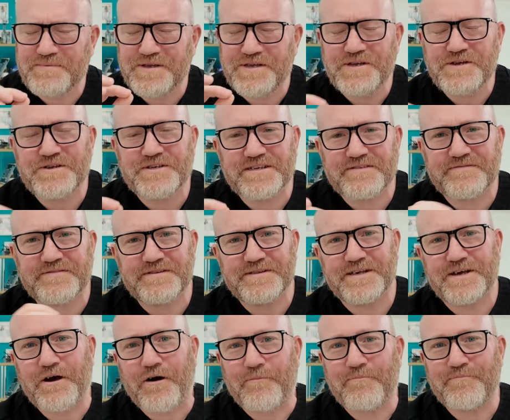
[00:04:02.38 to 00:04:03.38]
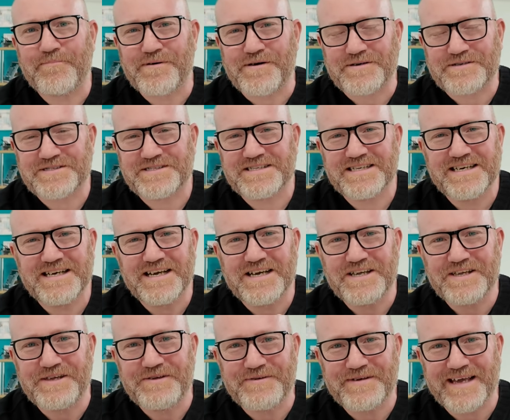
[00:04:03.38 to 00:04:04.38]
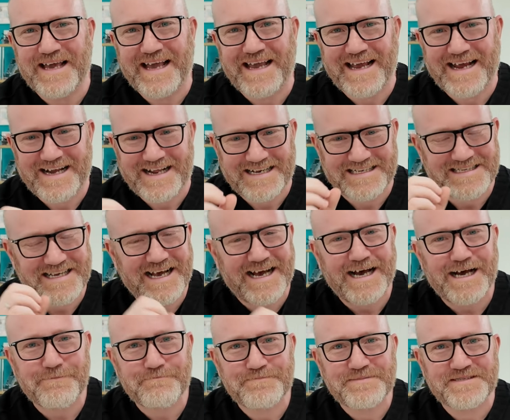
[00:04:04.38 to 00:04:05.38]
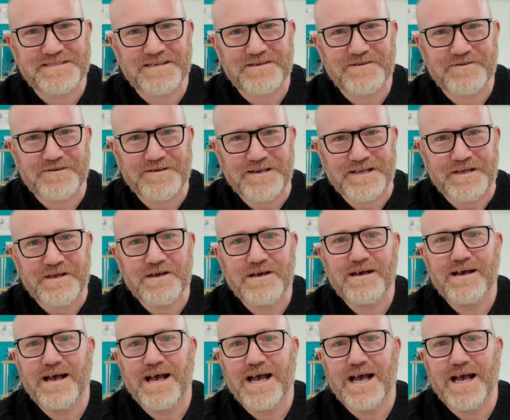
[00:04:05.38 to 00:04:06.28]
beautiful compost you can get. It's absolutely